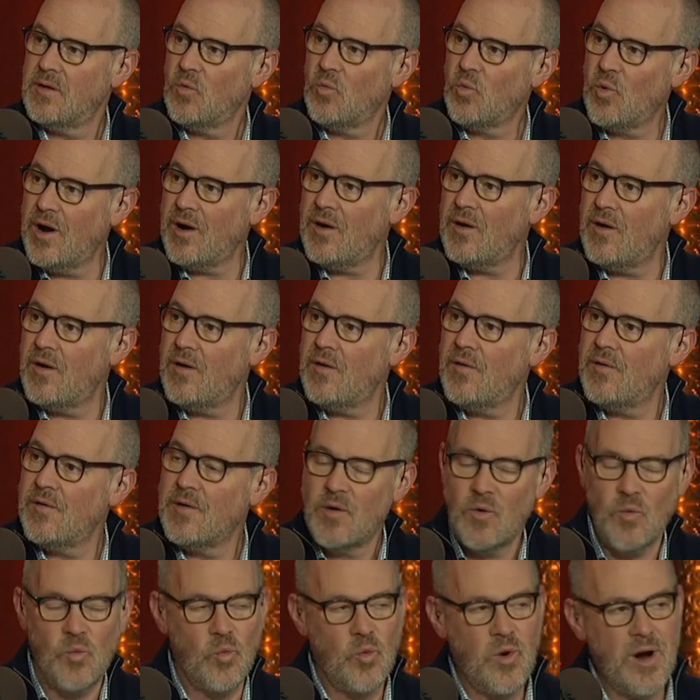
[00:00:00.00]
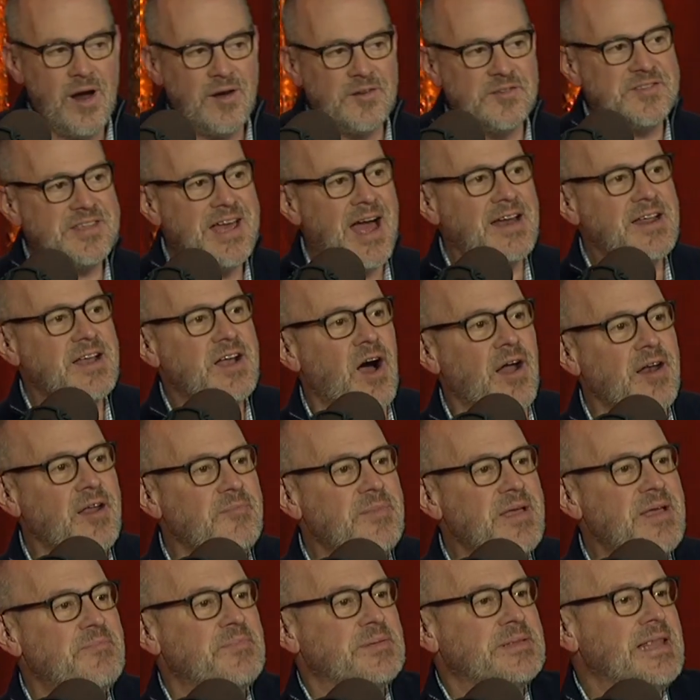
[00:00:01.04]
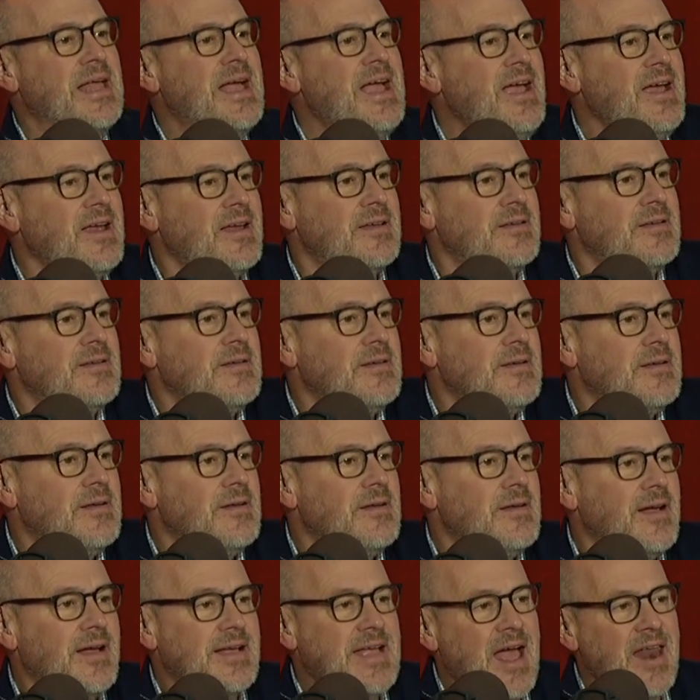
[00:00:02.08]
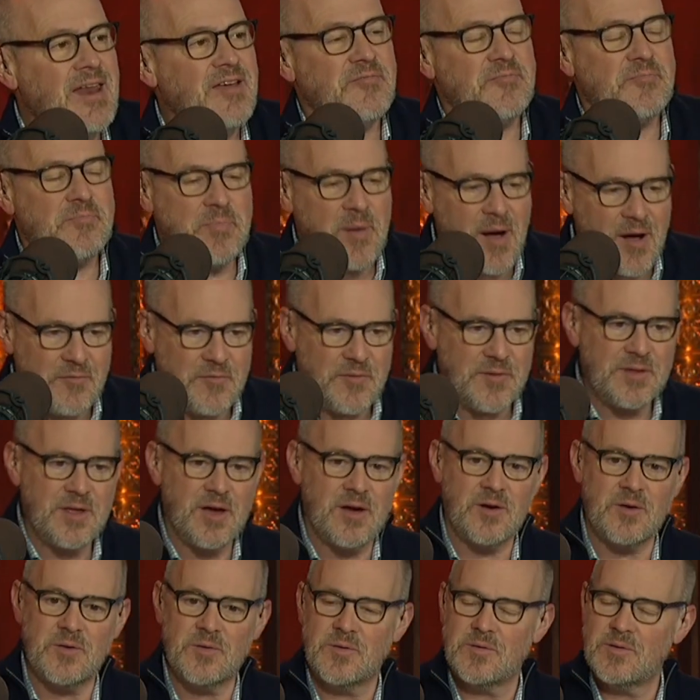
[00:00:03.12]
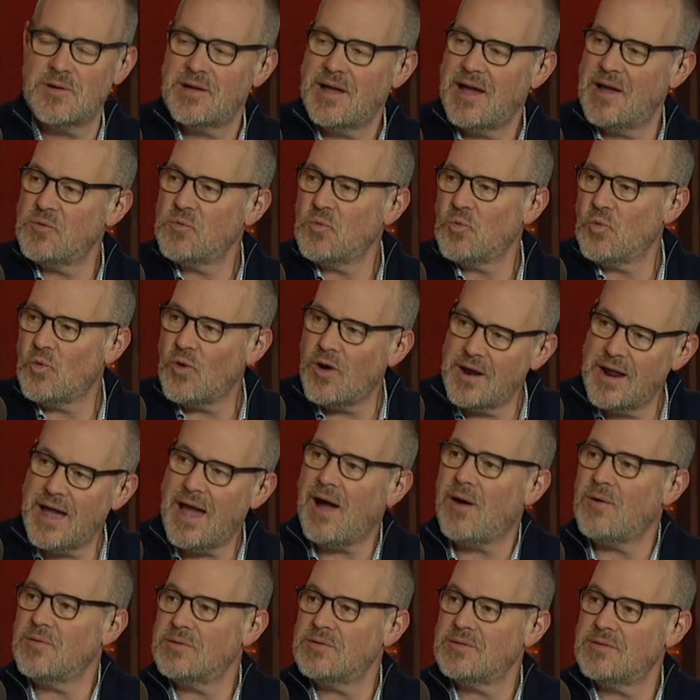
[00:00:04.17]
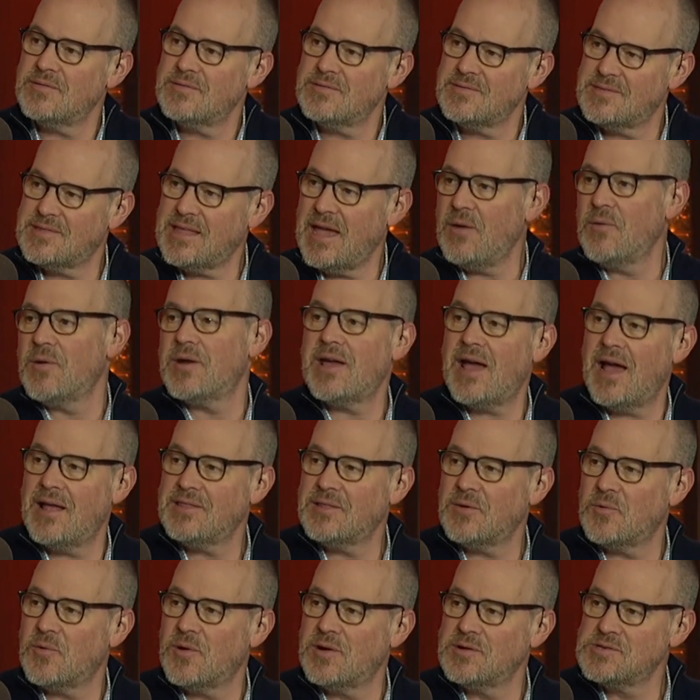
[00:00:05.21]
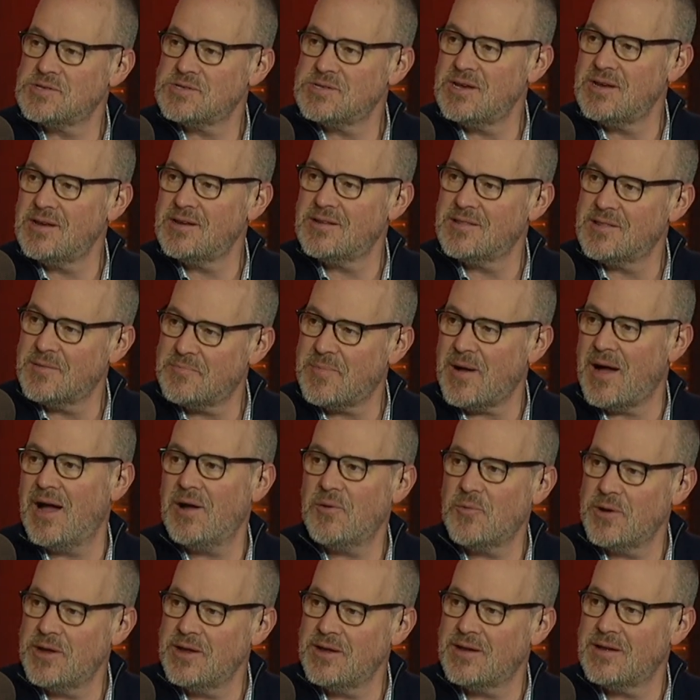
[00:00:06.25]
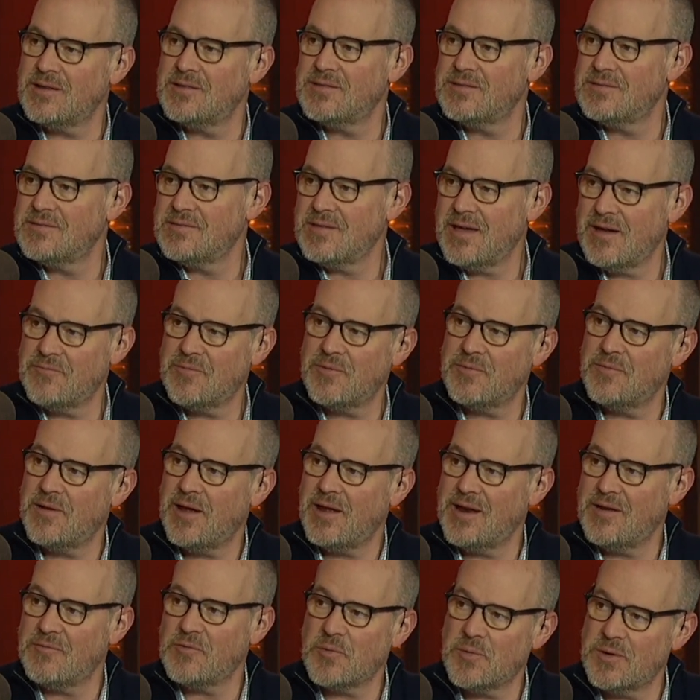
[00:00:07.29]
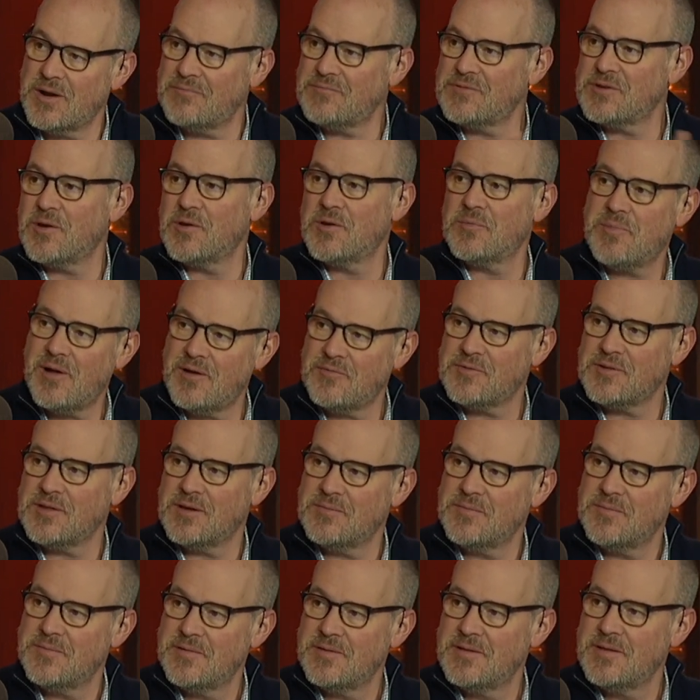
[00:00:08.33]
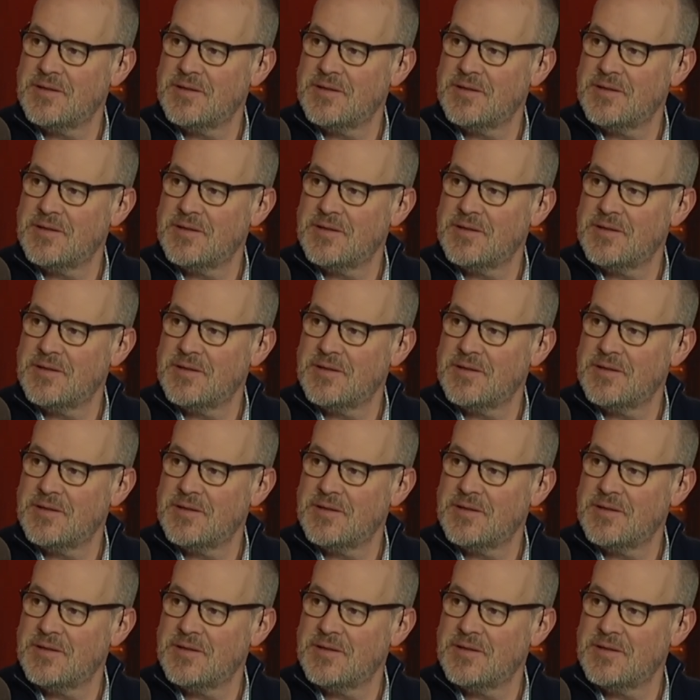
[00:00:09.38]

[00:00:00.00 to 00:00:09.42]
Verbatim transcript: What Where, about it, Rich? Where's that going to be played? Again, if Buffalo had won out, they would have had the one seed in the bye week, and every, and everyone would have to go to Buffalo.